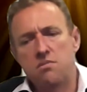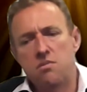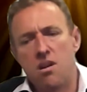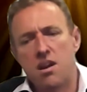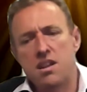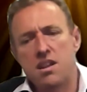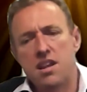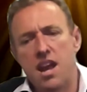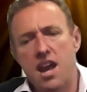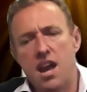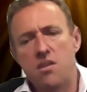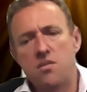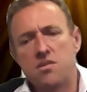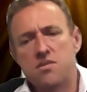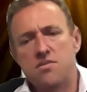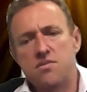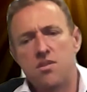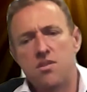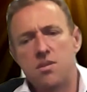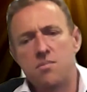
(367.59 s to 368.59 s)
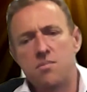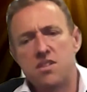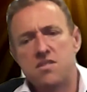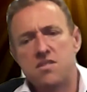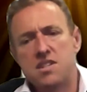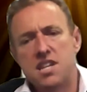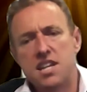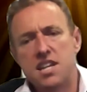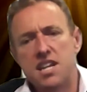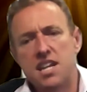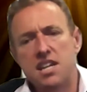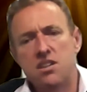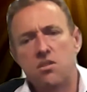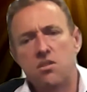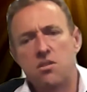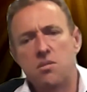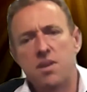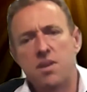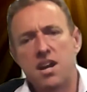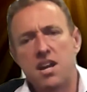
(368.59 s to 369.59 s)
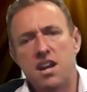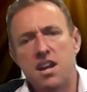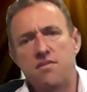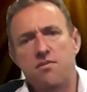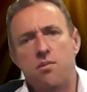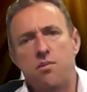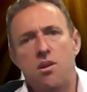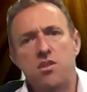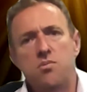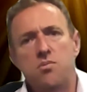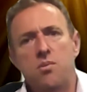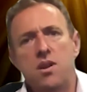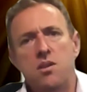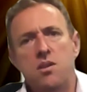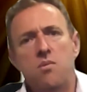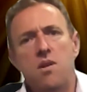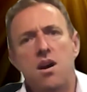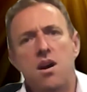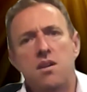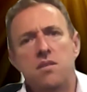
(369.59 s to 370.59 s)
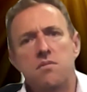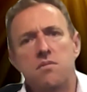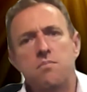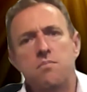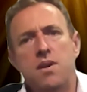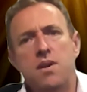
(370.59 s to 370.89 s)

right now is very much thinking not about FY21,